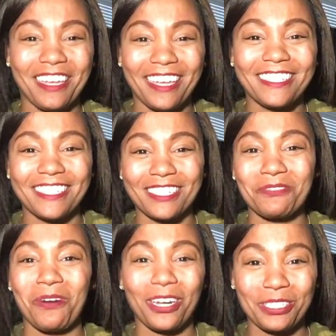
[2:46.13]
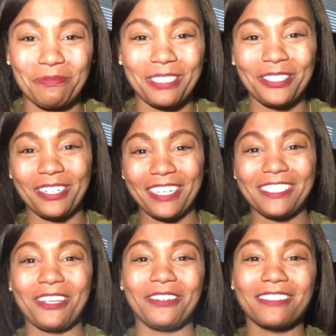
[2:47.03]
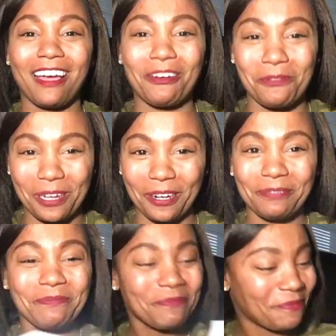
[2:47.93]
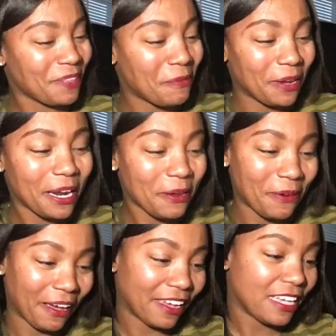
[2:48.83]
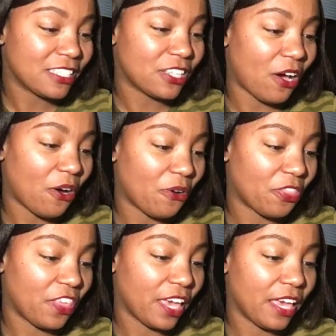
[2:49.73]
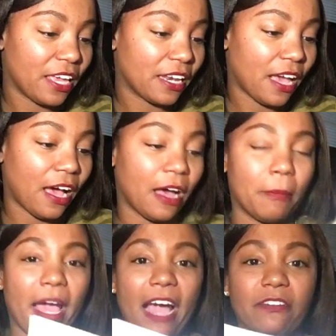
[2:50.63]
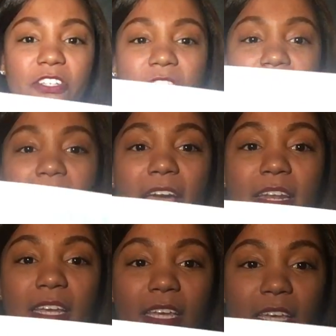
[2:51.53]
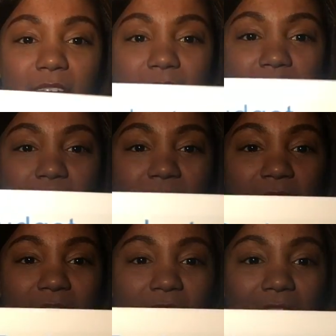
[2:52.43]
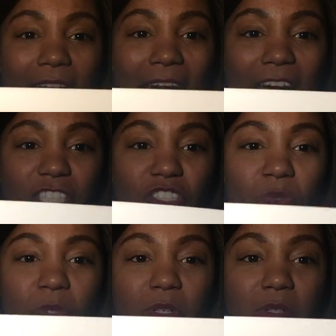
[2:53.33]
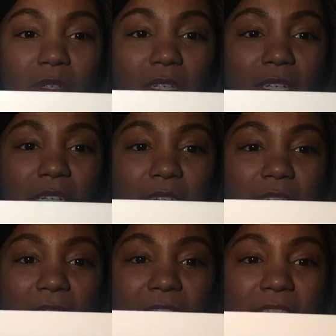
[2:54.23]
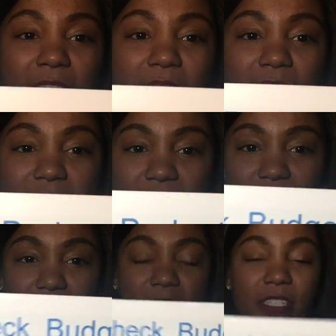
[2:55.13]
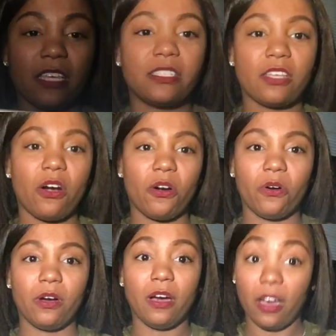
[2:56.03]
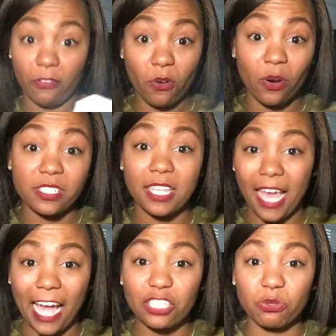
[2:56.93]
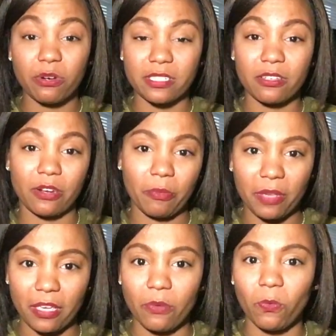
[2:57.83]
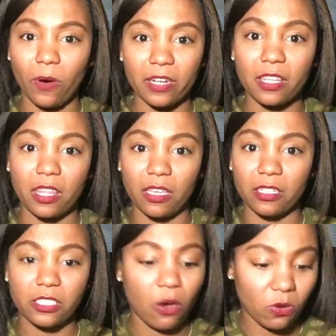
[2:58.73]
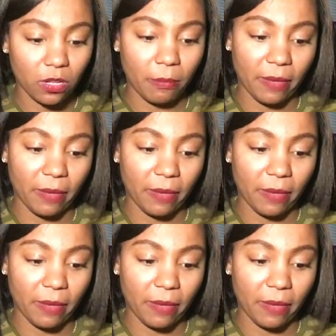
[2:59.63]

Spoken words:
Izzy is watching me do this, so it's kind of weird. But anyway, so then after that is the actual, and then the difference. So of course the actual is going to be what the total